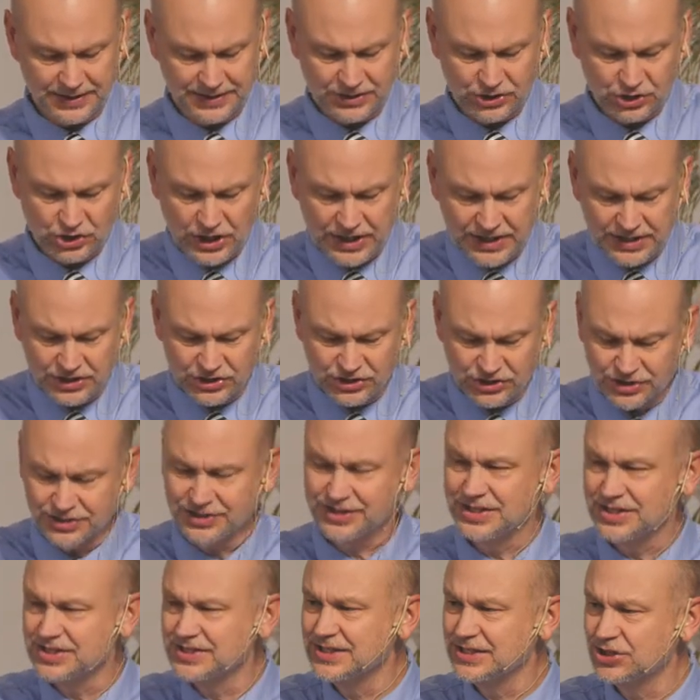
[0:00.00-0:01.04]
Change
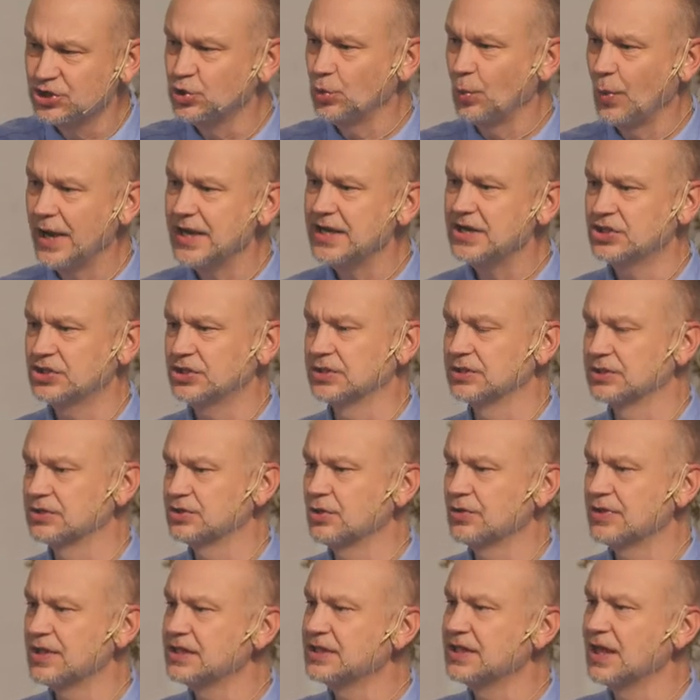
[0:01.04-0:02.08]
the situation
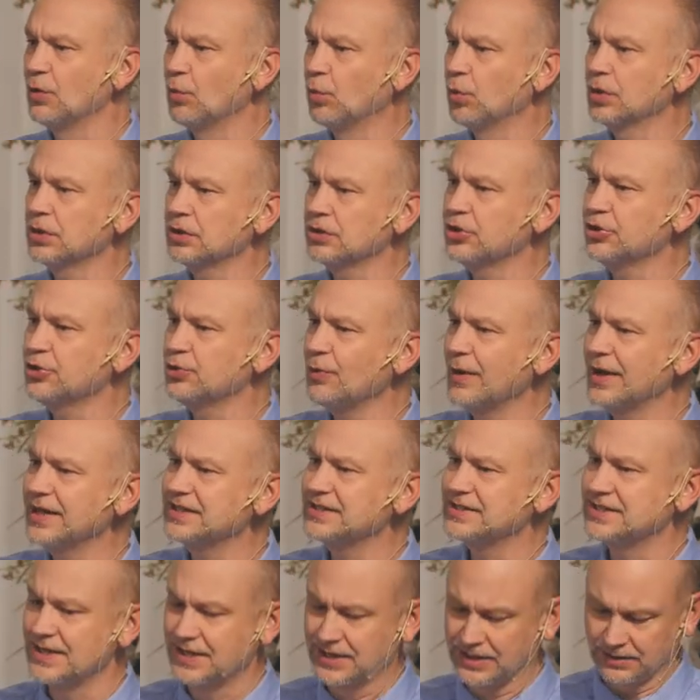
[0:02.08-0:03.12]
so that they weren't
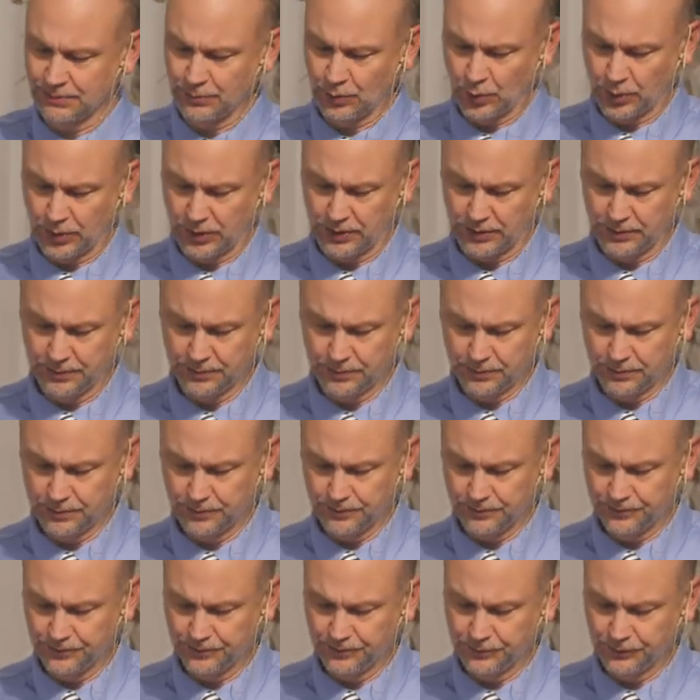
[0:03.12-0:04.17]
threats anymore.
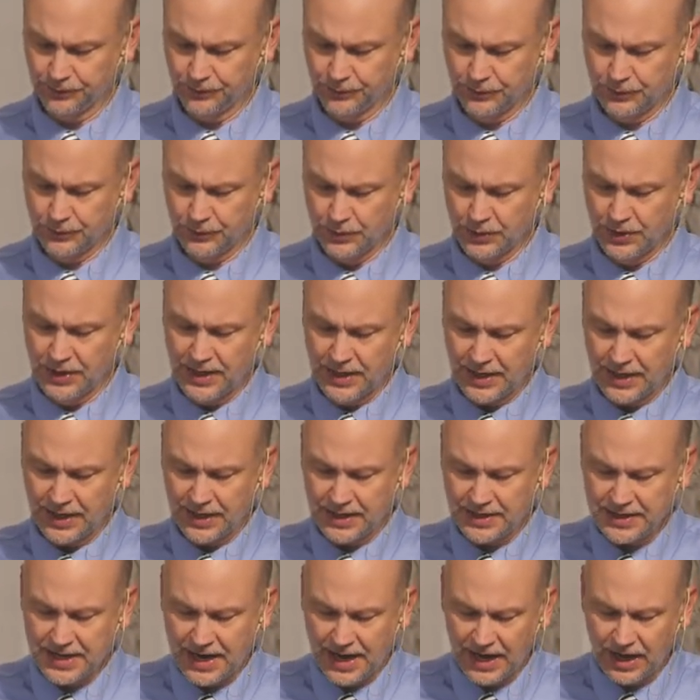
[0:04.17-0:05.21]

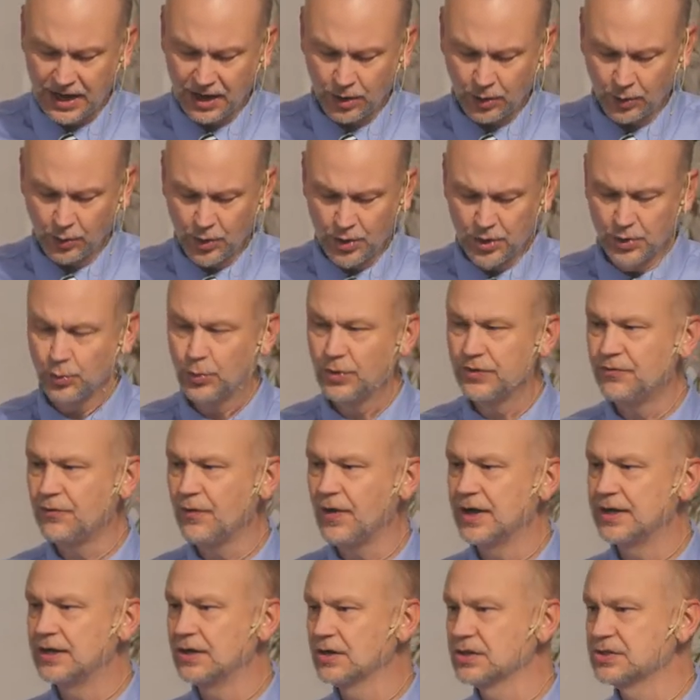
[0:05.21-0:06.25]
And now we
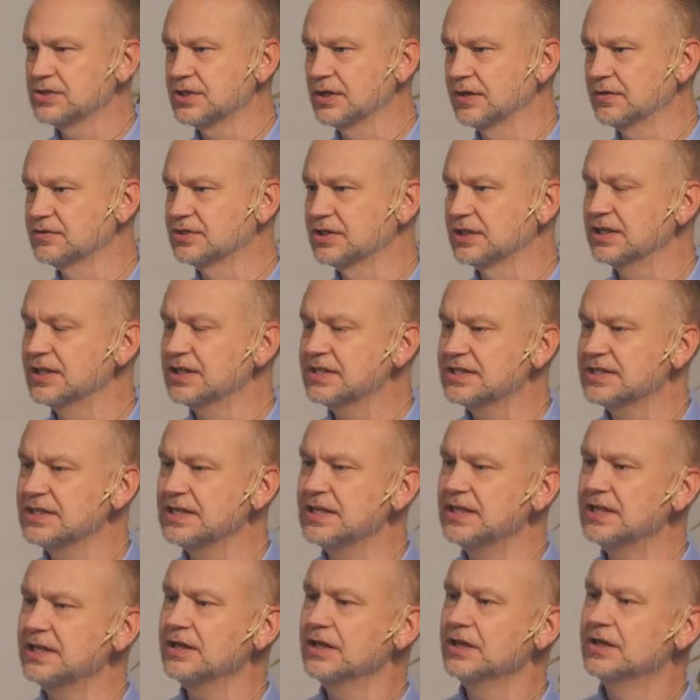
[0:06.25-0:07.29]
find ourselves
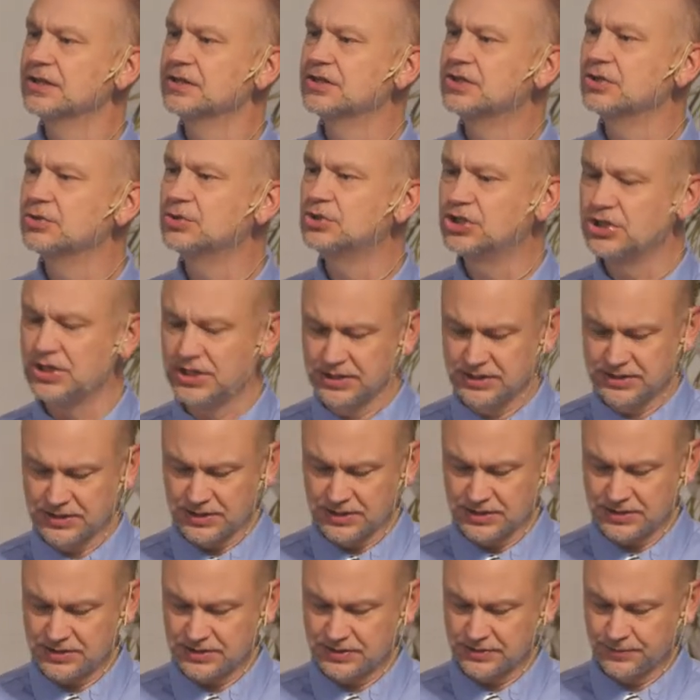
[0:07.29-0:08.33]
listening to
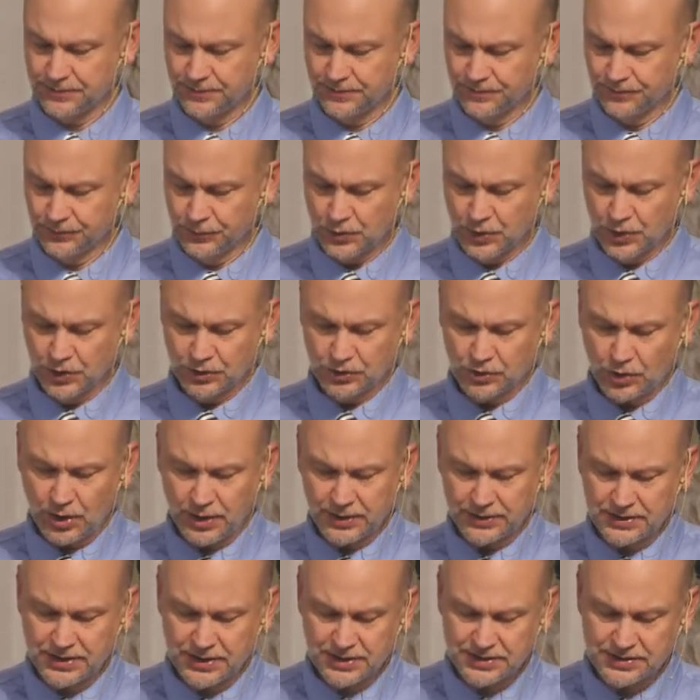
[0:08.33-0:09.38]
Jesus
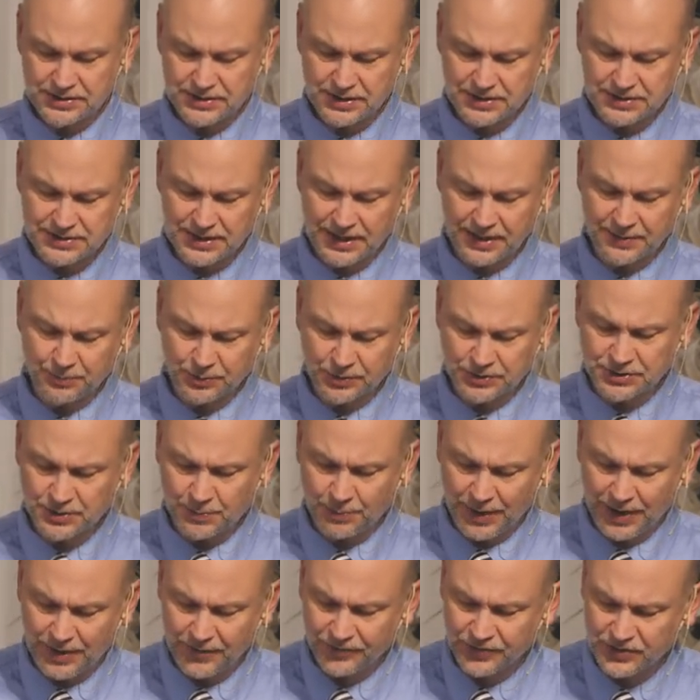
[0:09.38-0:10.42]
talk to his disciples
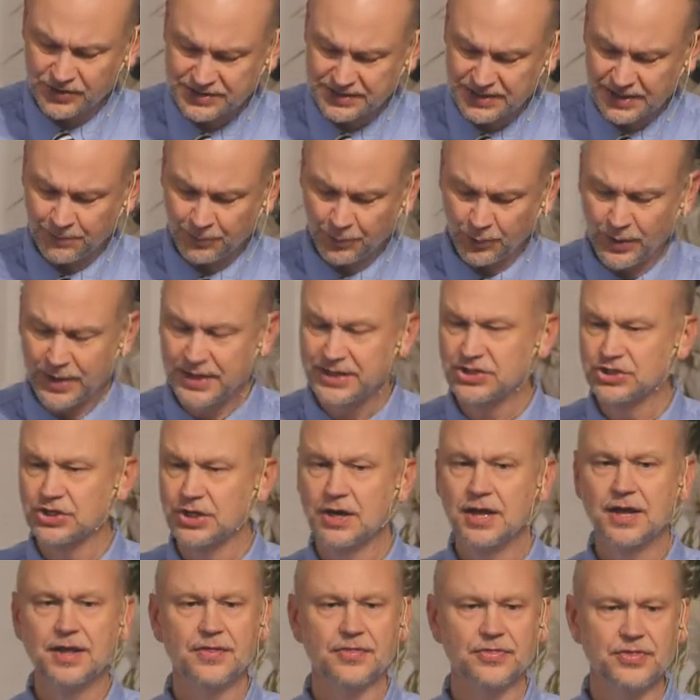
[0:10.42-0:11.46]
about the separation
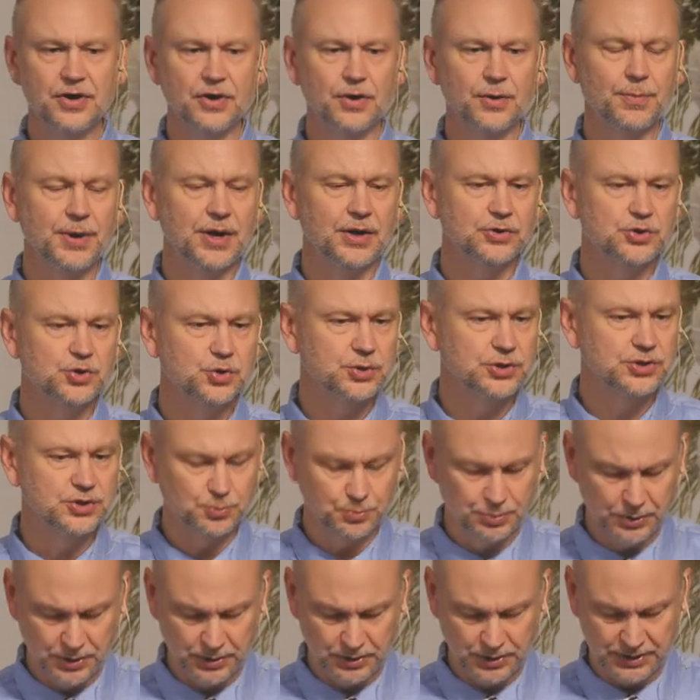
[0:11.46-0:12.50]
they're about to
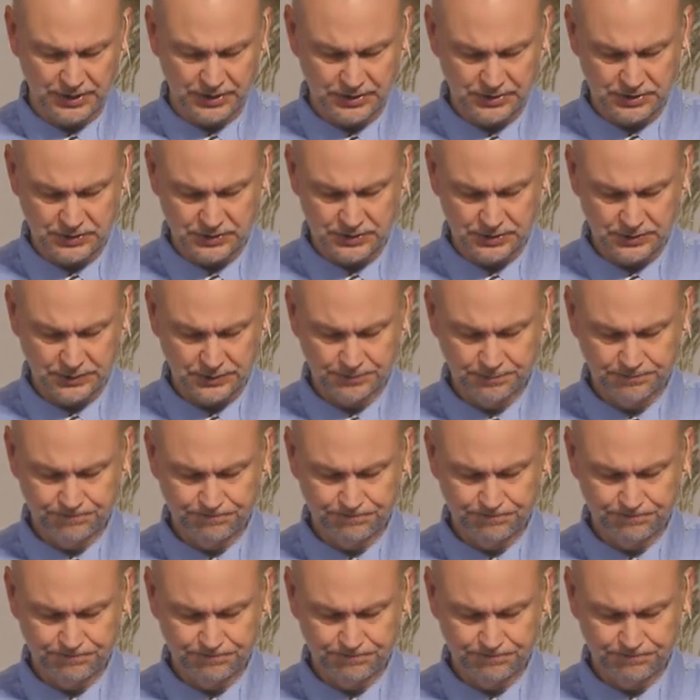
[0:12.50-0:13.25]
experience.